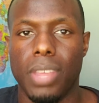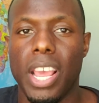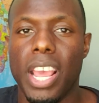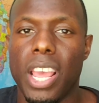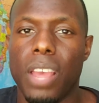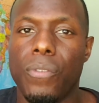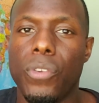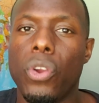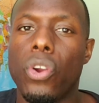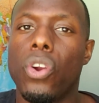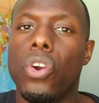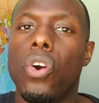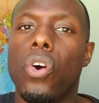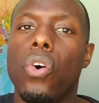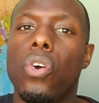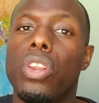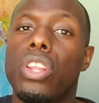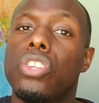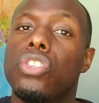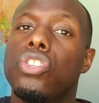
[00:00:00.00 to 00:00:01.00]
If your
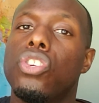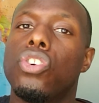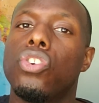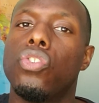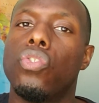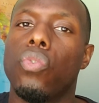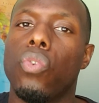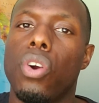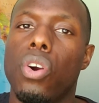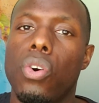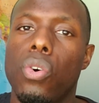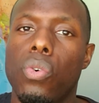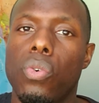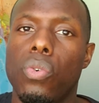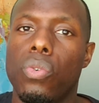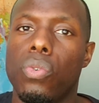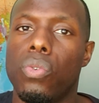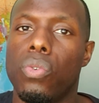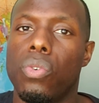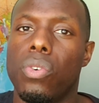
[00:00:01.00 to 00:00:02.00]
goal is to
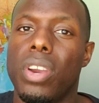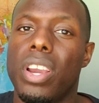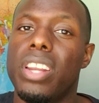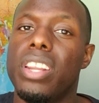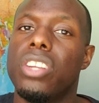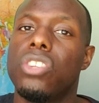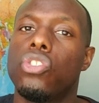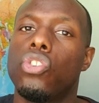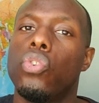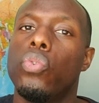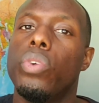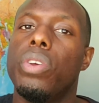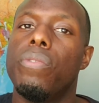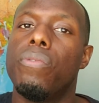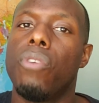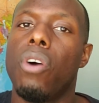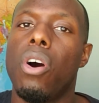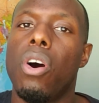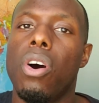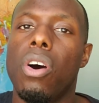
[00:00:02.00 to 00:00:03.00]
grow and it's to
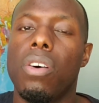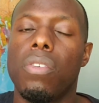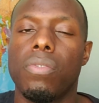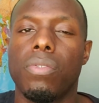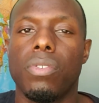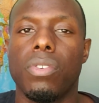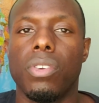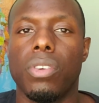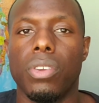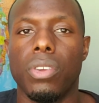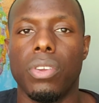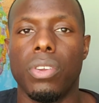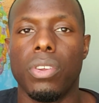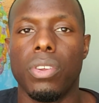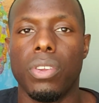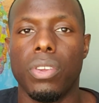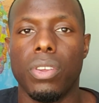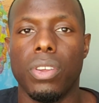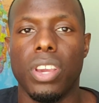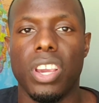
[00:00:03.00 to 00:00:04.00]
evolve
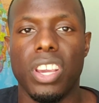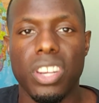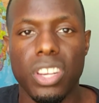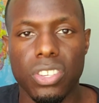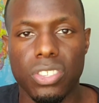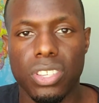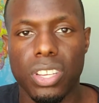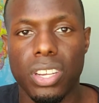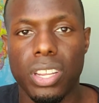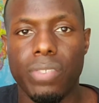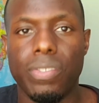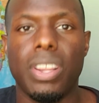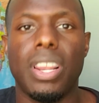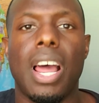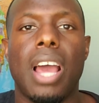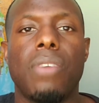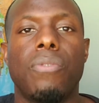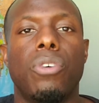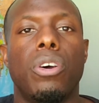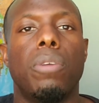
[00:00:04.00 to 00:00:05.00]
and it's to live a
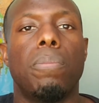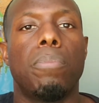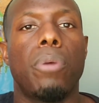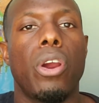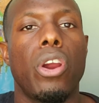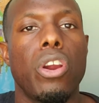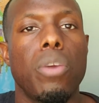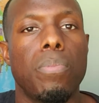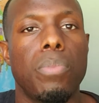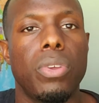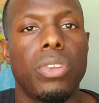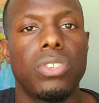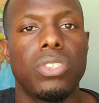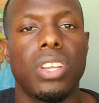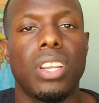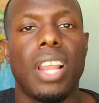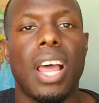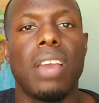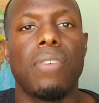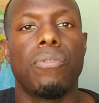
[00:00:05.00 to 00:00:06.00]
life on purpose,
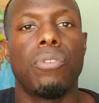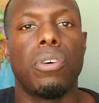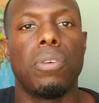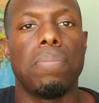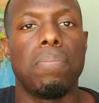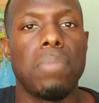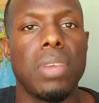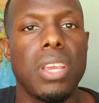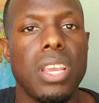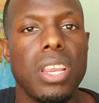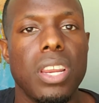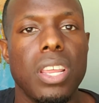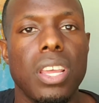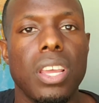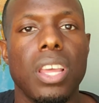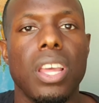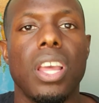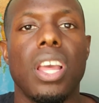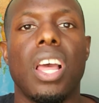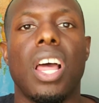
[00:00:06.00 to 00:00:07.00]
a life on
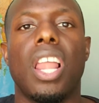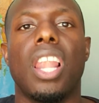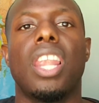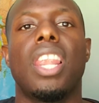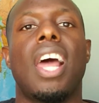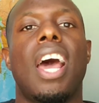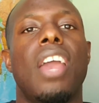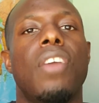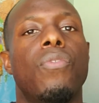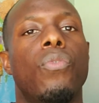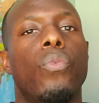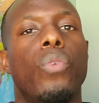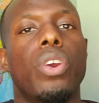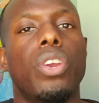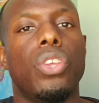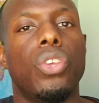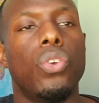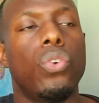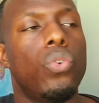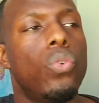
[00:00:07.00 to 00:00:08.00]
meaning, a life where
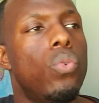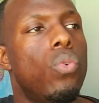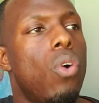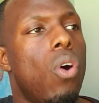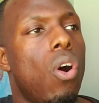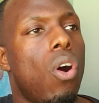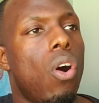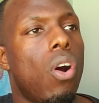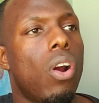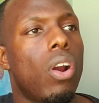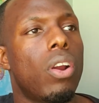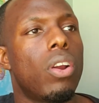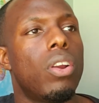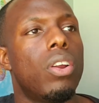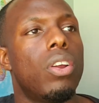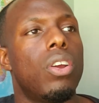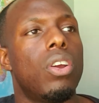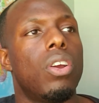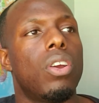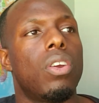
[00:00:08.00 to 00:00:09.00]
you
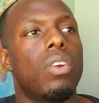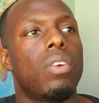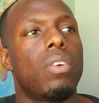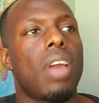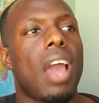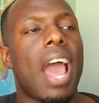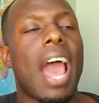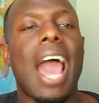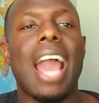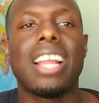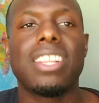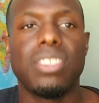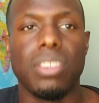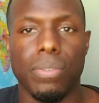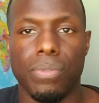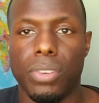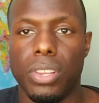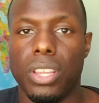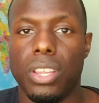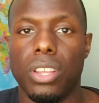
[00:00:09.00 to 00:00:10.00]
are
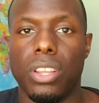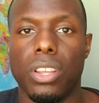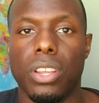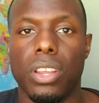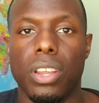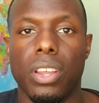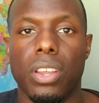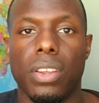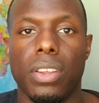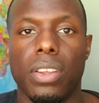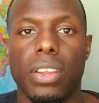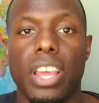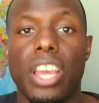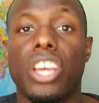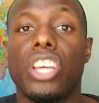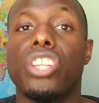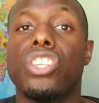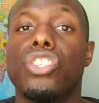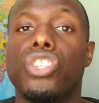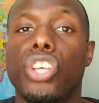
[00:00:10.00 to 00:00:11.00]
actively
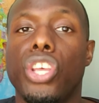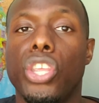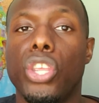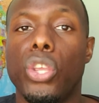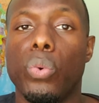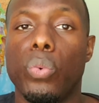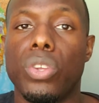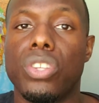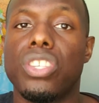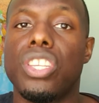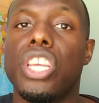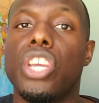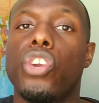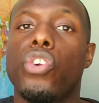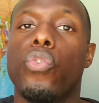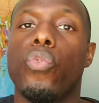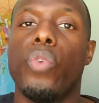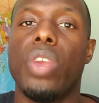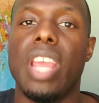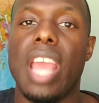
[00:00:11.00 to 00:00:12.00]
and continuously
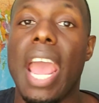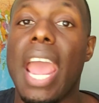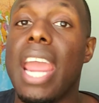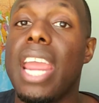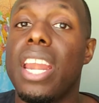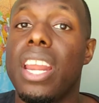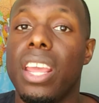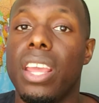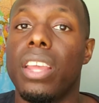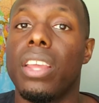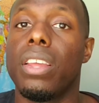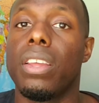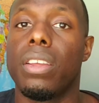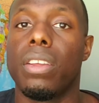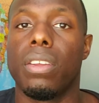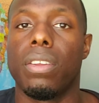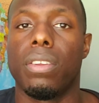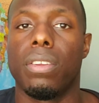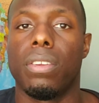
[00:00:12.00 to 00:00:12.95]
creating